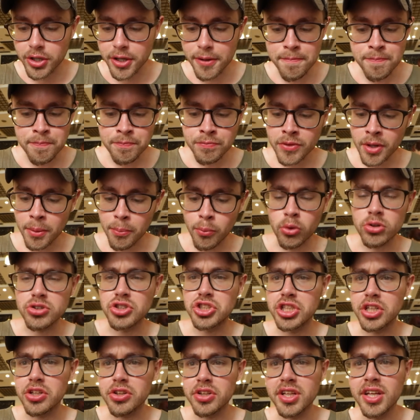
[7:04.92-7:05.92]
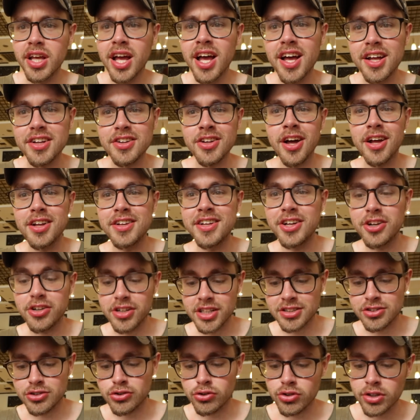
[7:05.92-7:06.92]
it. More chili, not near
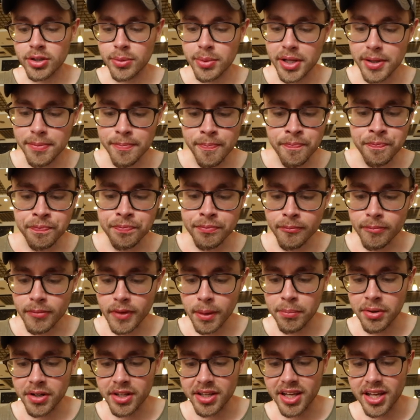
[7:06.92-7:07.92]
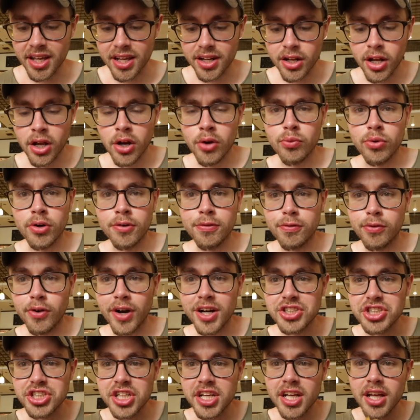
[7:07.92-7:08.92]
as creamy, but again,
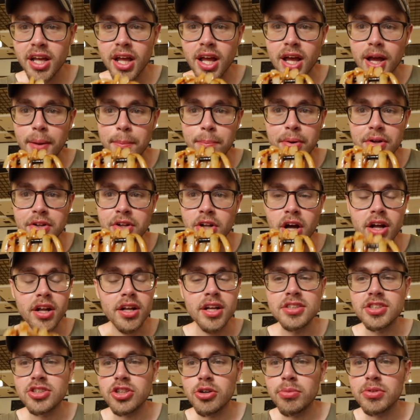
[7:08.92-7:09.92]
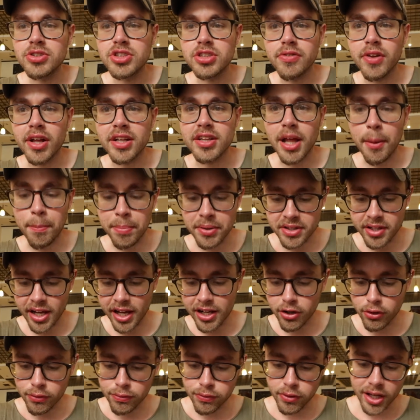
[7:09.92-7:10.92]
refreshing, but not as so much of like that
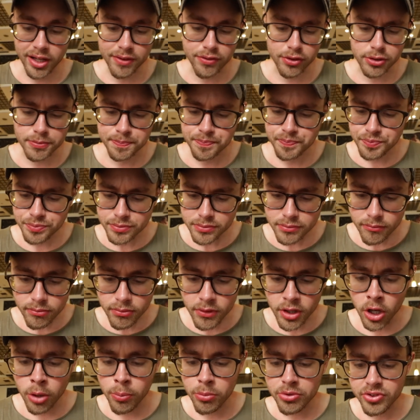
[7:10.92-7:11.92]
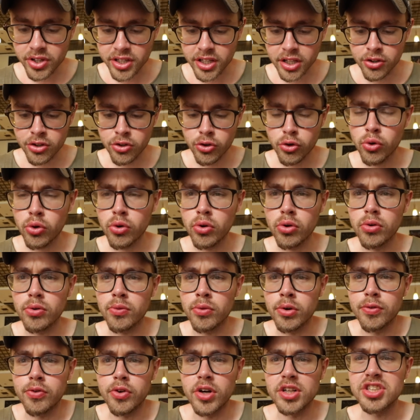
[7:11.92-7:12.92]
potato flavor. Almost like a cool,
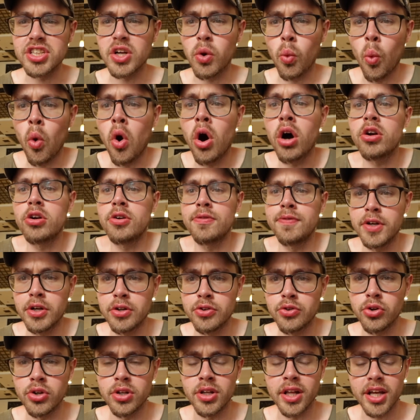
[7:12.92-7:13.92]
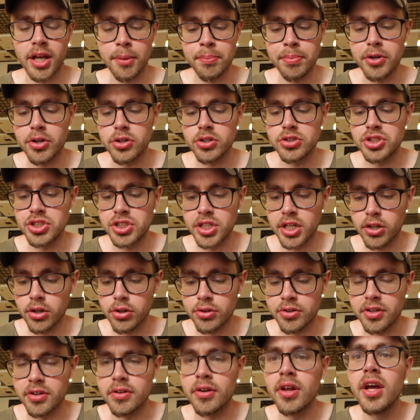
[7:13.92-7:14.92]
refreshing water feel to it, like a pure
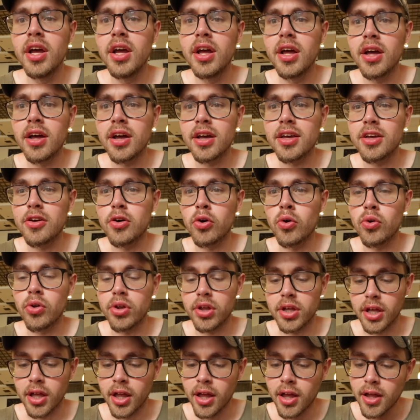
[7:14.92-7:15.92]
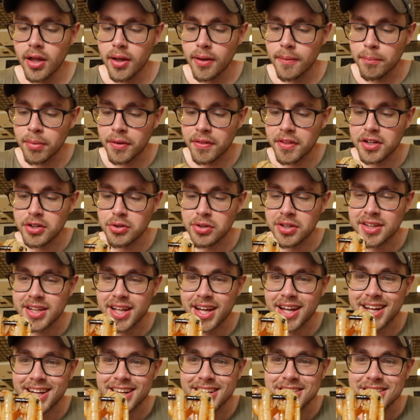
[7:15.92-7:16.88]
gelatin cooling. But then you get that